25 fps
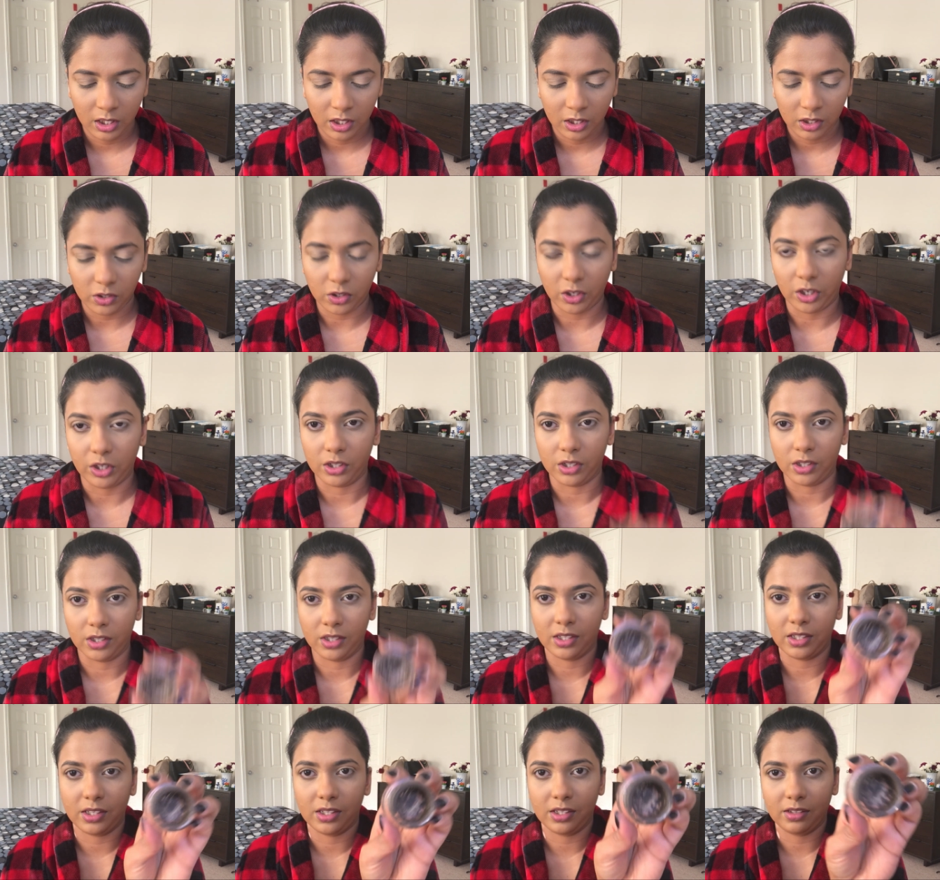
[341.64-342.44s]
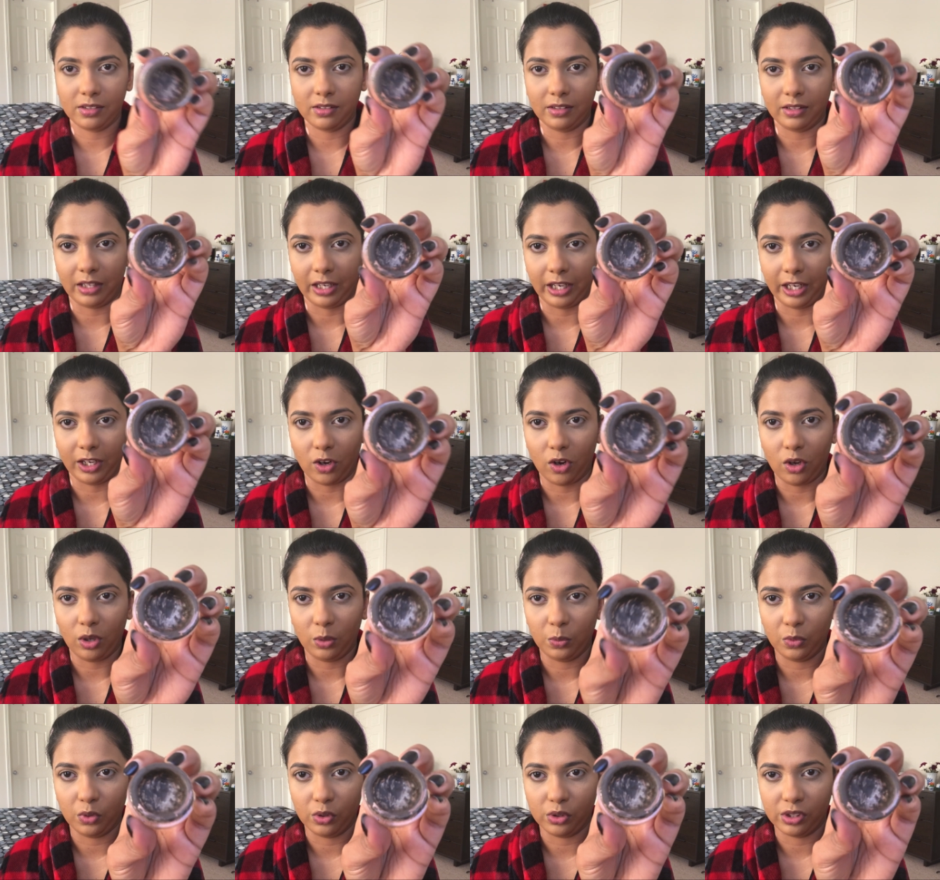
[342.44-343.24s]
So I just like
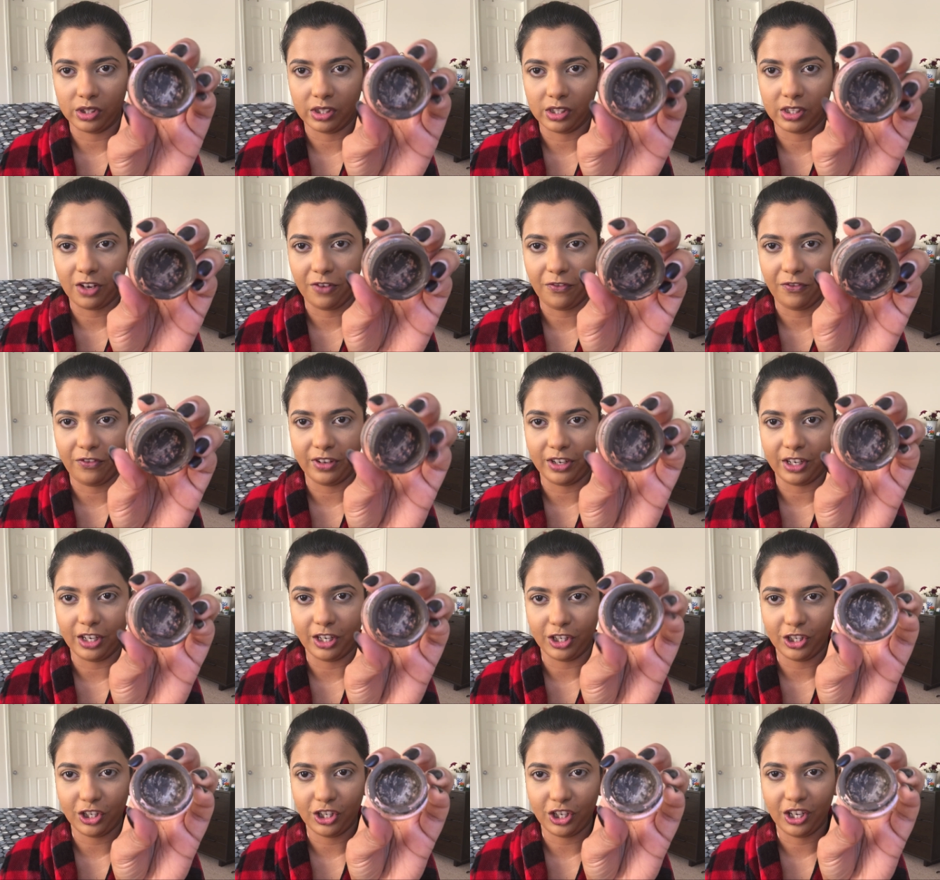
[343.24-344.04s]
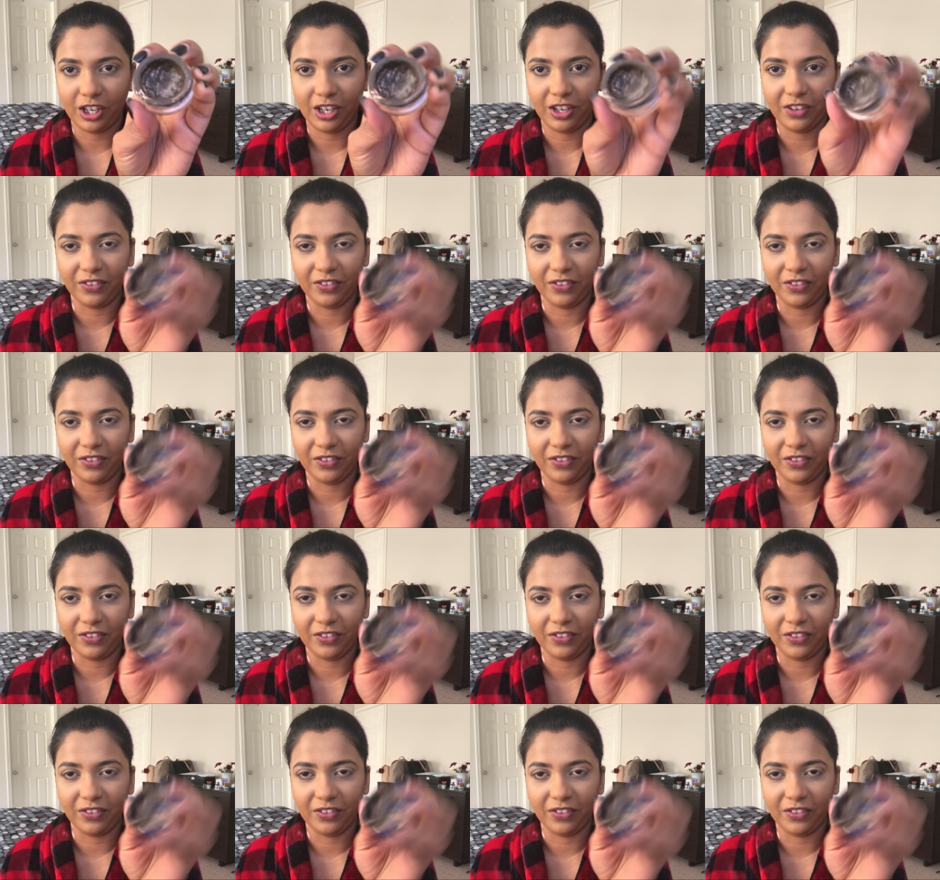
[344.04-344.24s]
almost finished